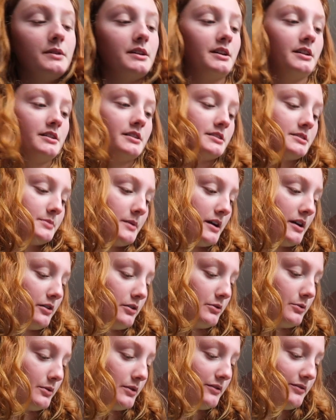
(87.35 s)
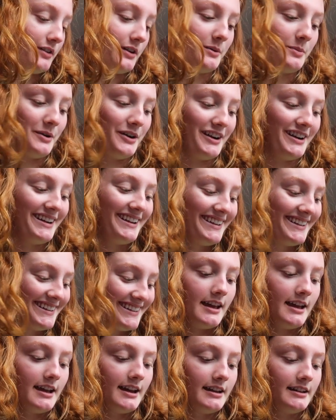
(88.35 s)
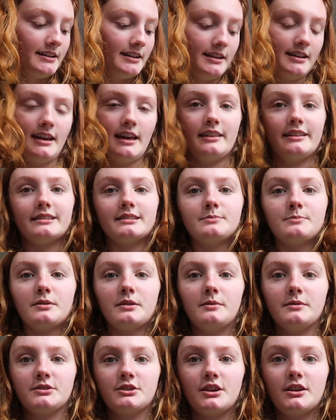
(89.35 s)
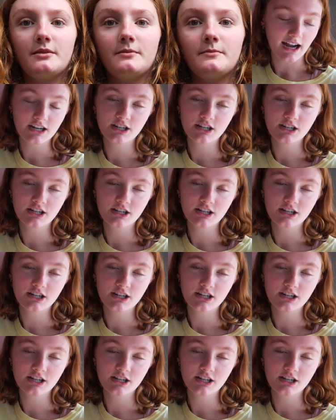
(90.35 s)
because my old one fell apart. And yeah, that's pretty much it.